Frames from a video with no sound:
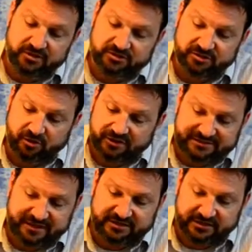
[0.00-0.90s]
So
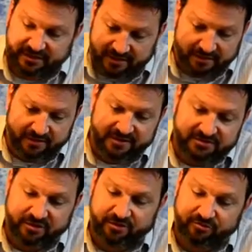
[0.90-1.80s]
essentially,
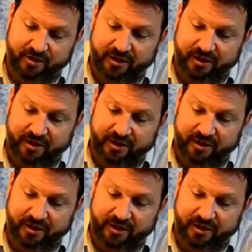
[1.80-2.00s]
these you can throw